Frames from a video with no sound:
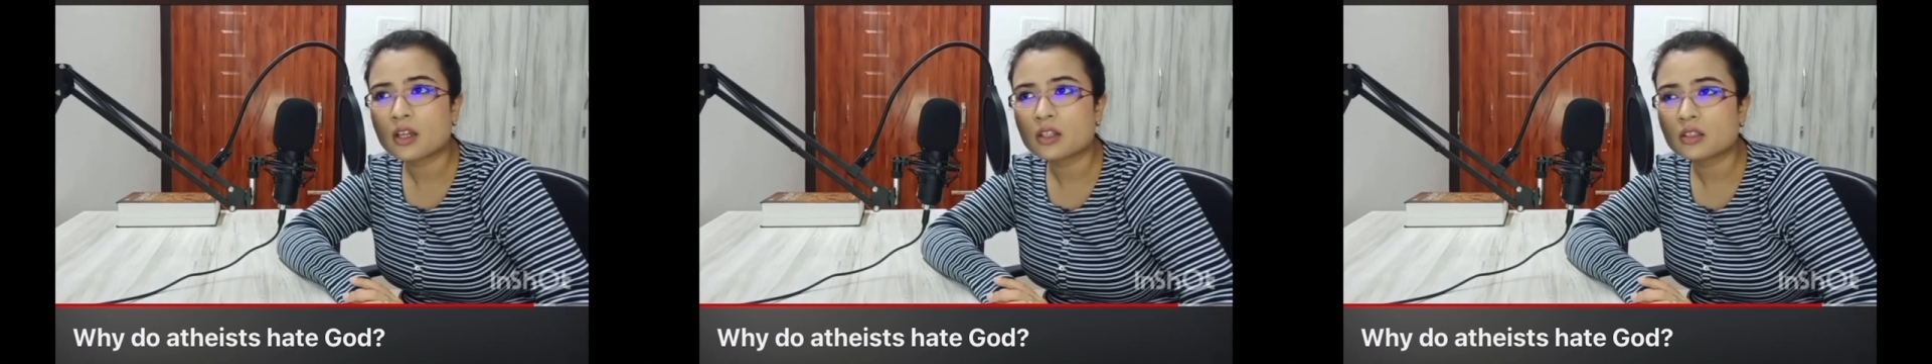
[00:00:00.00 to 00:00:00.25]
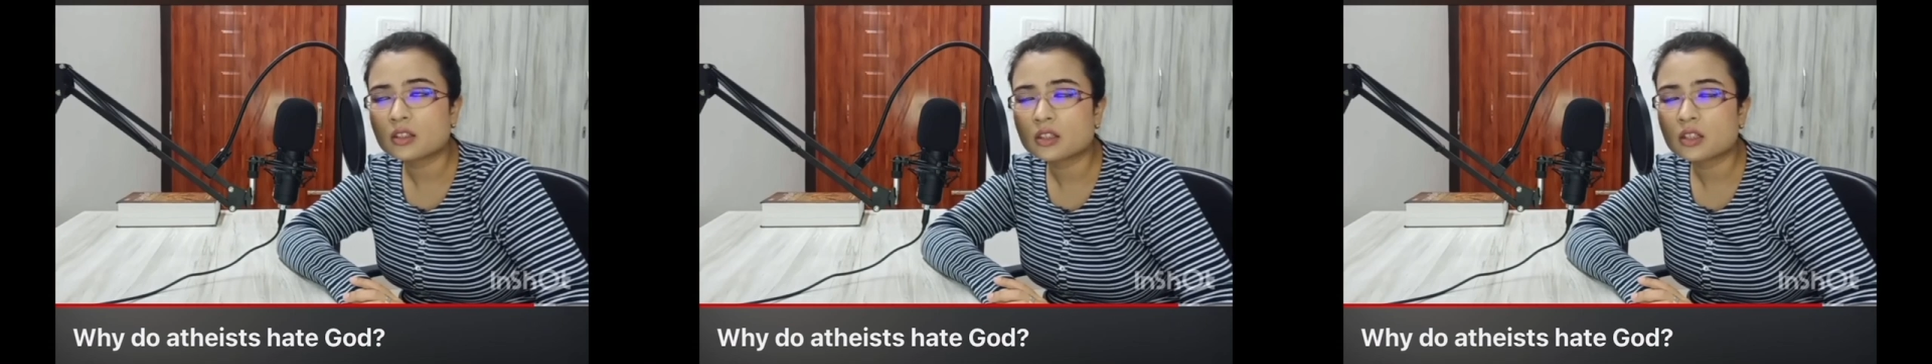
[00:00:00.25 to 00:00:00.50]

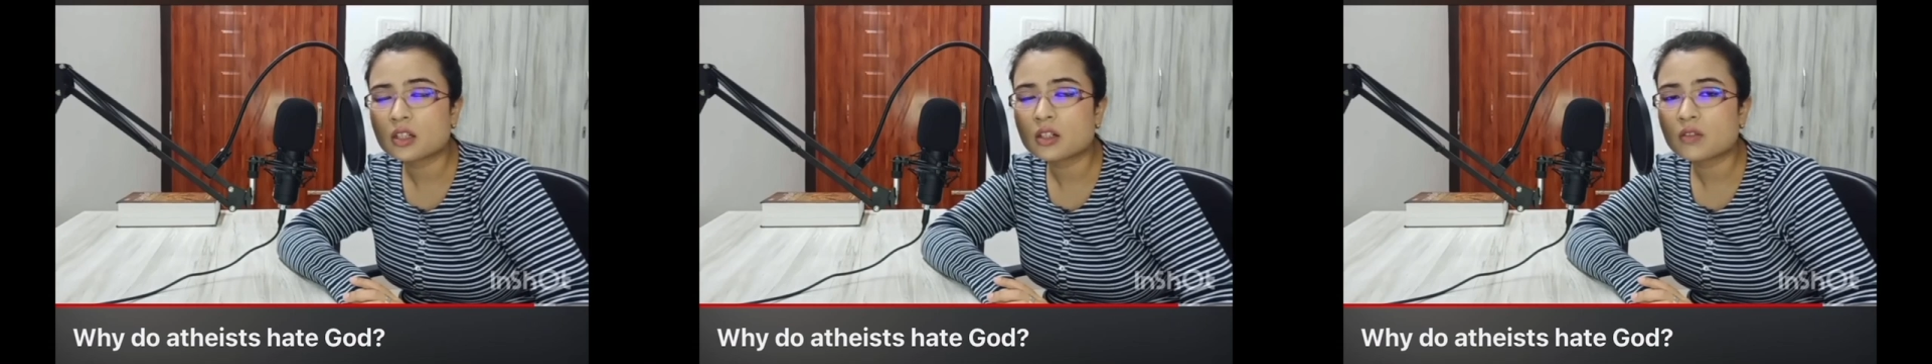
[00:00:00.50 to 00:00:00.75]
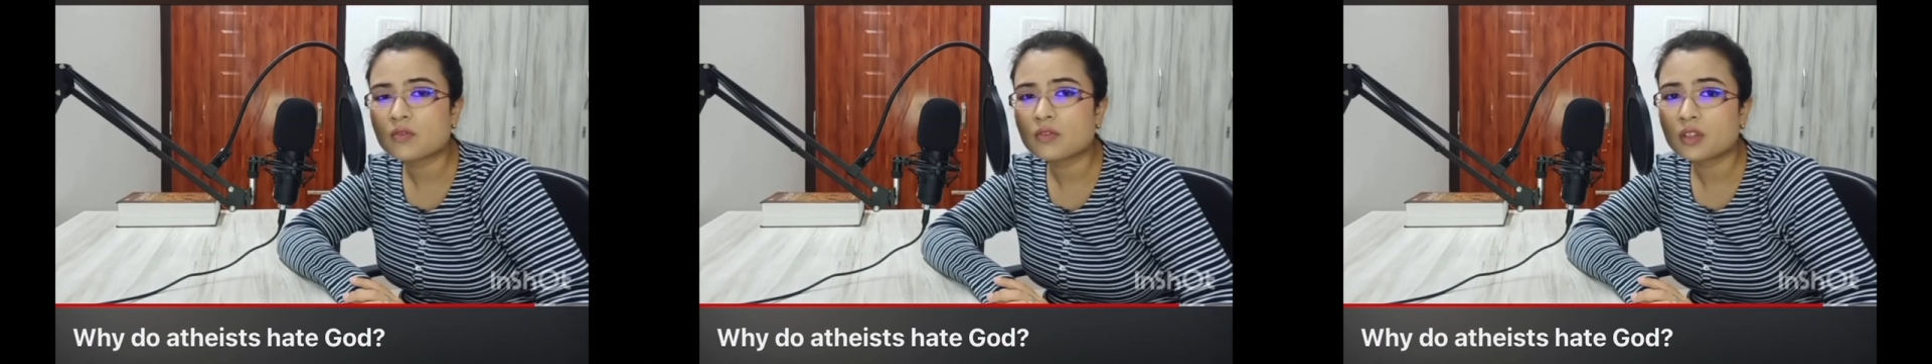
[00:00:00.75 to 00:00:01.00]
instead
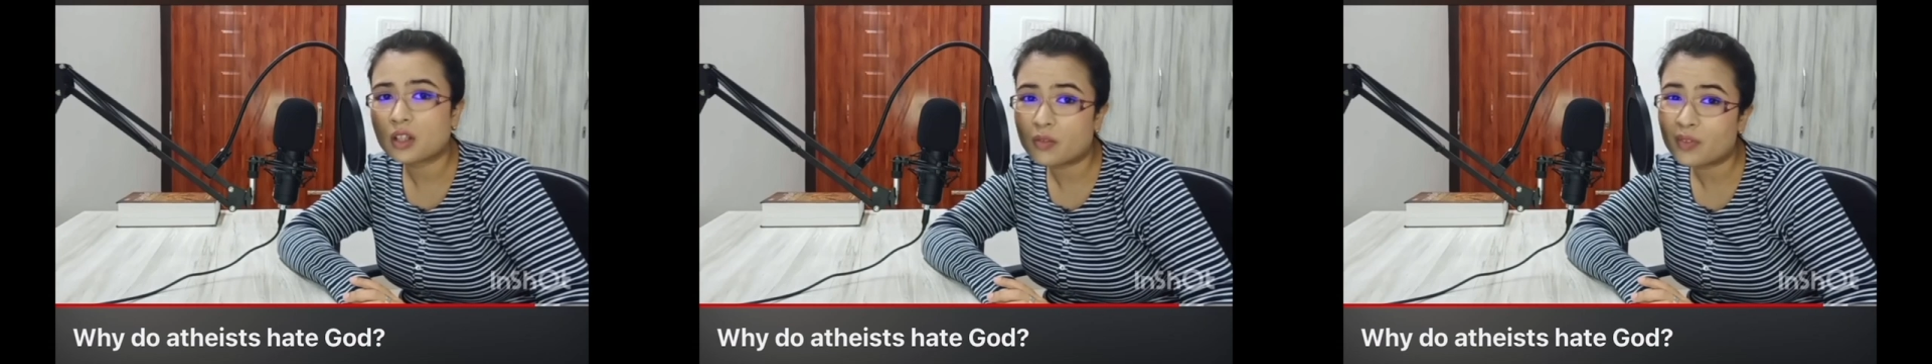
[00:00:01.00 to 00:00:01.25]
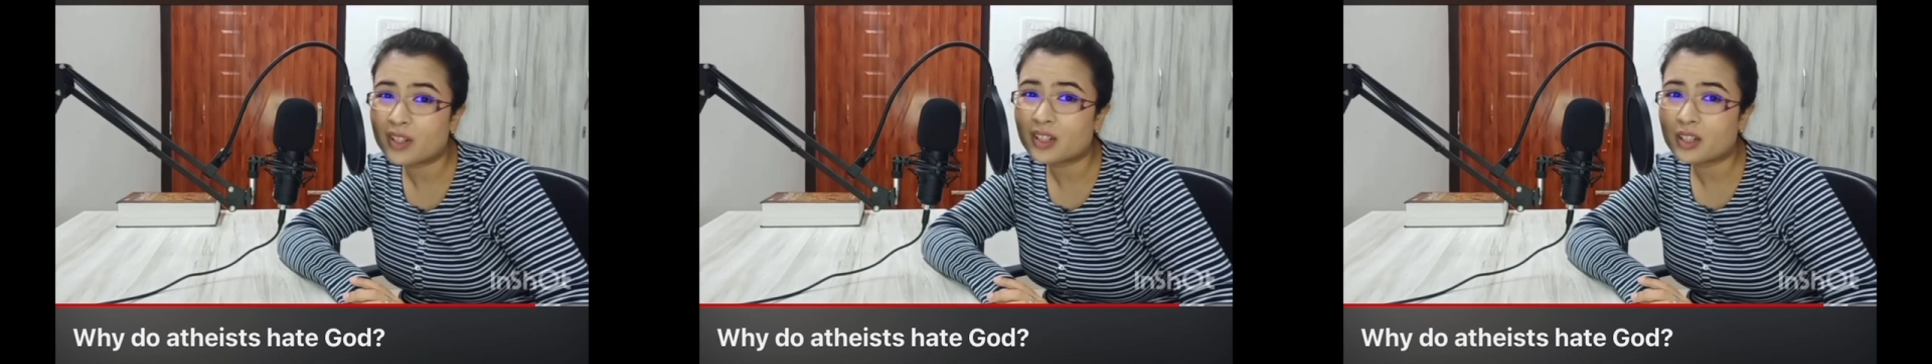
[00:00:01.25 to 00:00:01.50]
of
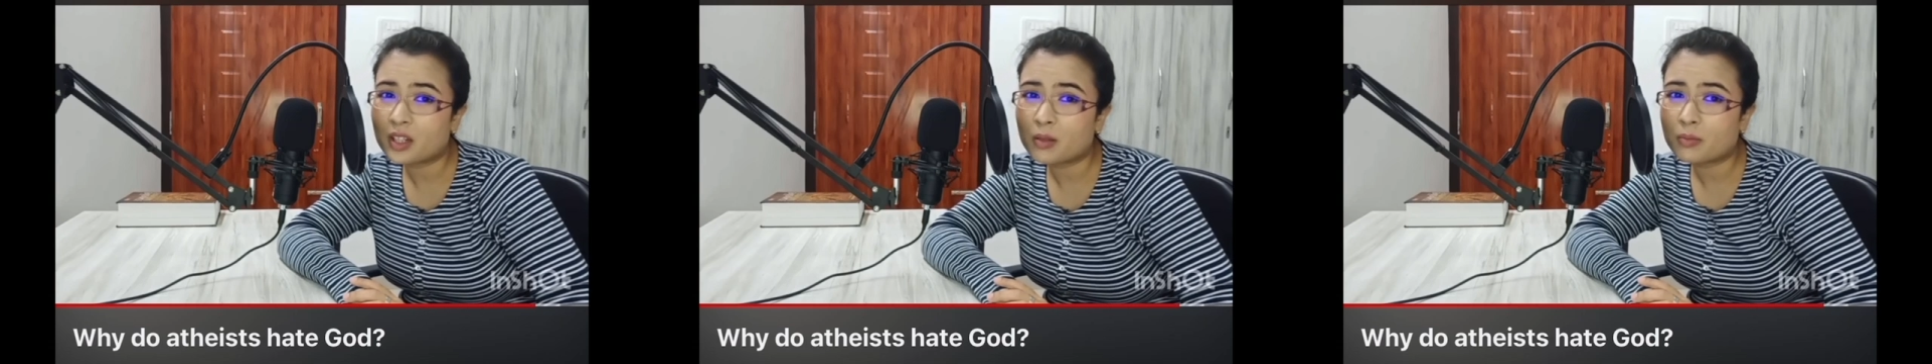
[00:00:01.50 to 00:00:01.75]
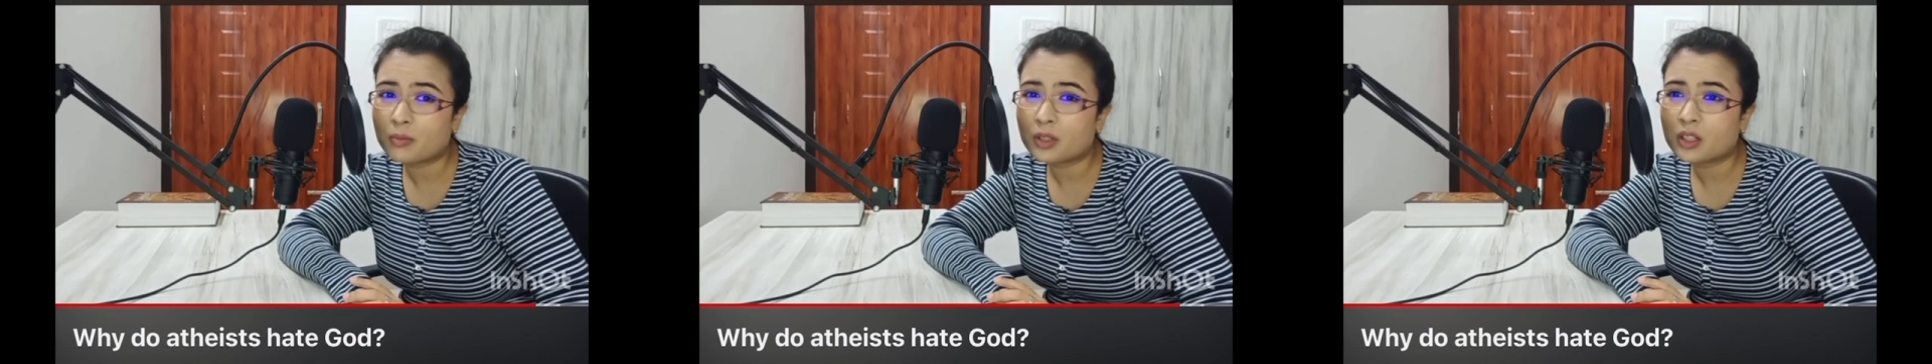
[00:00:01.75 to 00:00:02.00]
loving
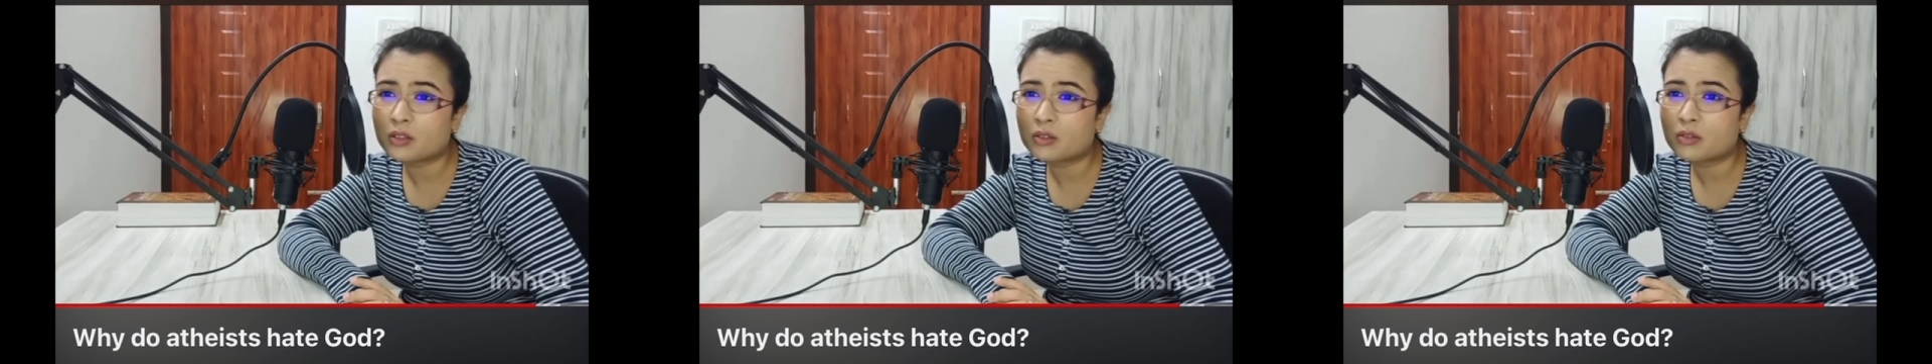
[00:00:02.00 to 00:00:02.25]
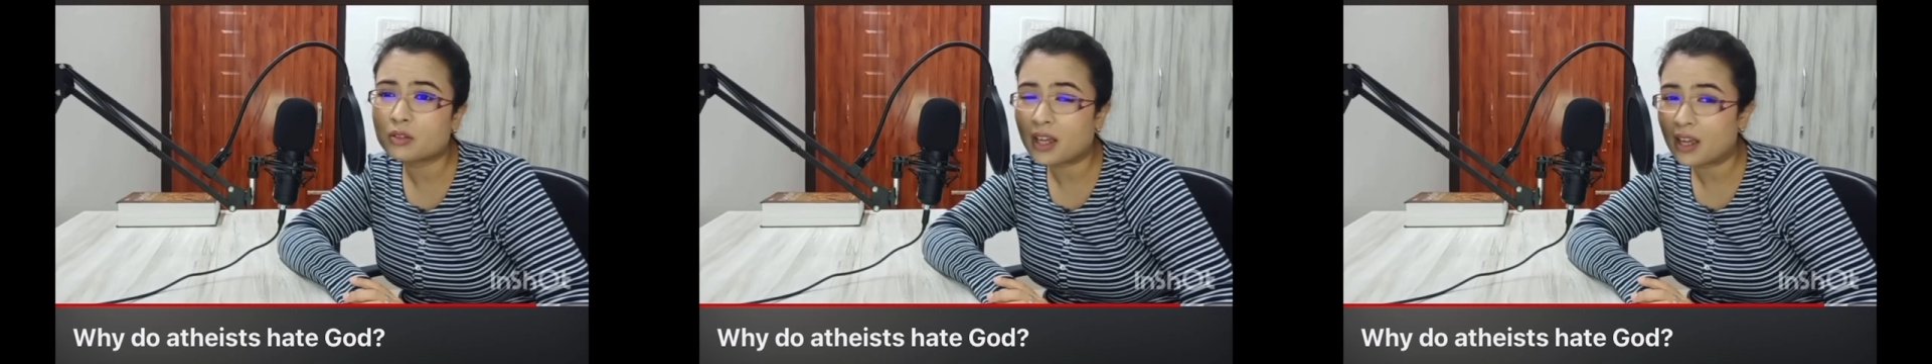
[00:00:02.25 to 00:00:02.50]
them
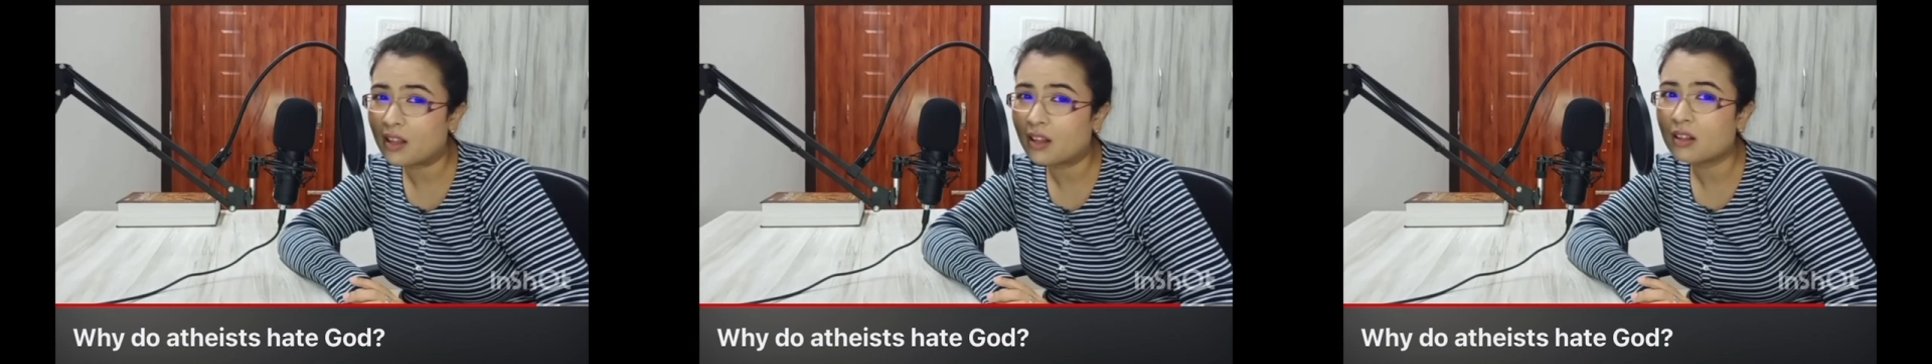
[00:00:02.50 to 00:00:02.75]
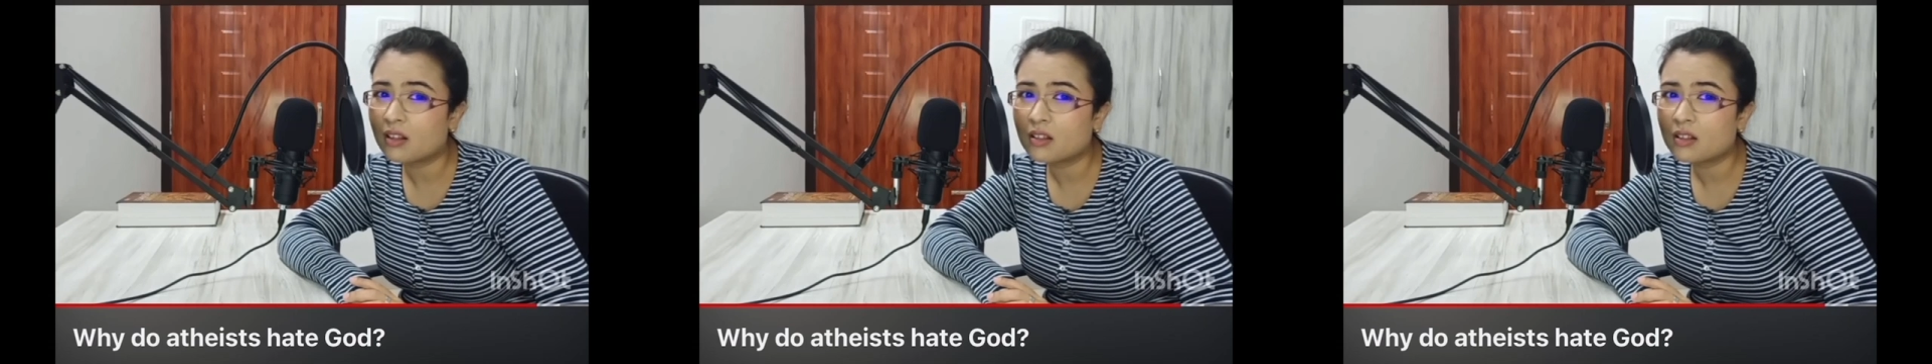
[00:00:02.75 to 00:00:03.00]
into hell.